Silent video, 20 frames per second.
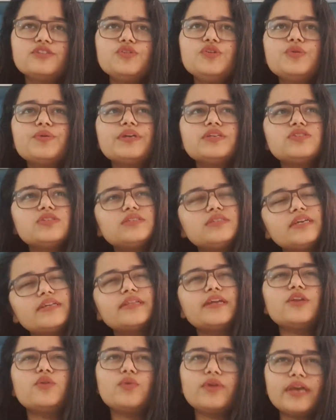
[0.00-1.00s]
So you can just
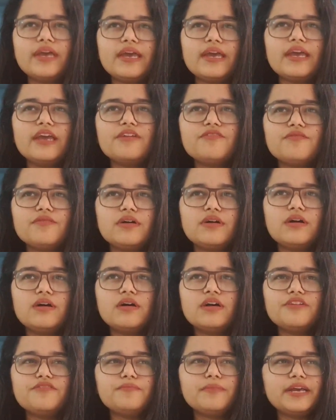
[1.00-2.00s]
think that, okay,
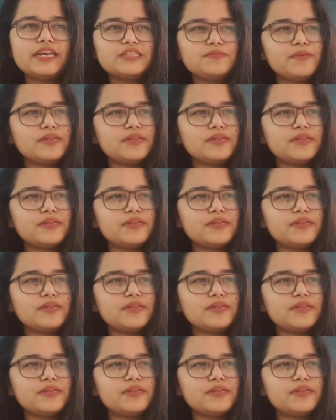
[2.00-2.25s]
if my